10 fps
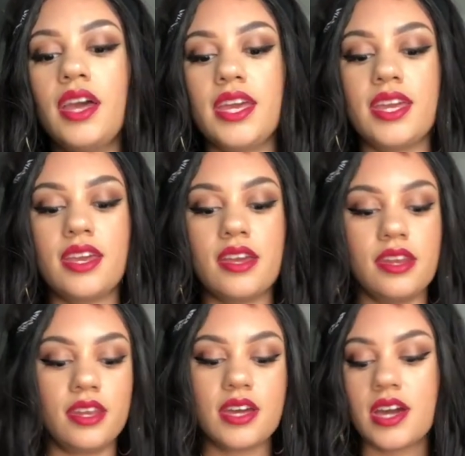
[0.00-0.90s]

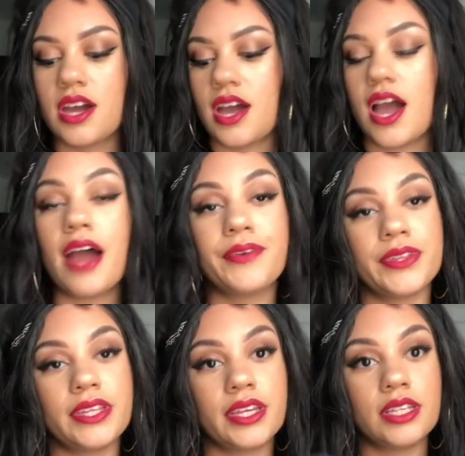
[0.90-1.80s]
And I
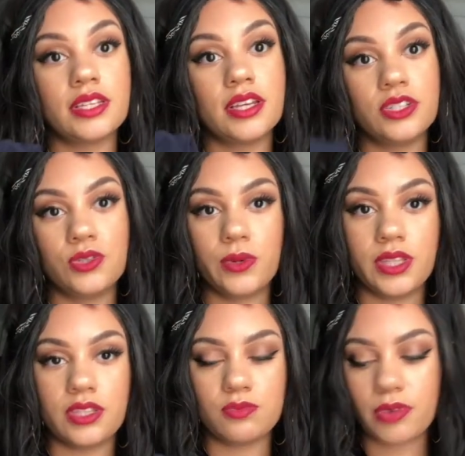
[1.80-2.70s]
really enjoy
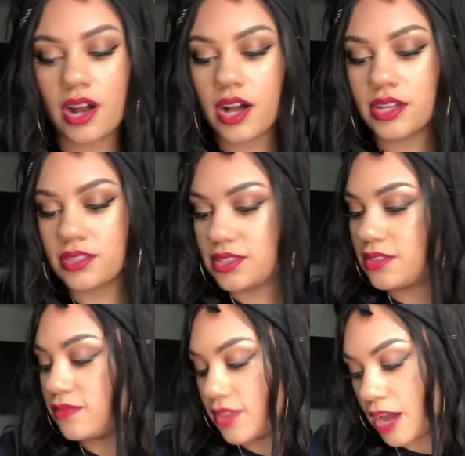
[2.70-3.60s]
these bras.
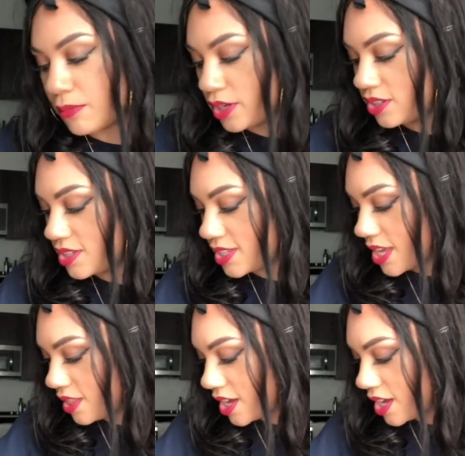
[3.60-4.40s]
Not much to say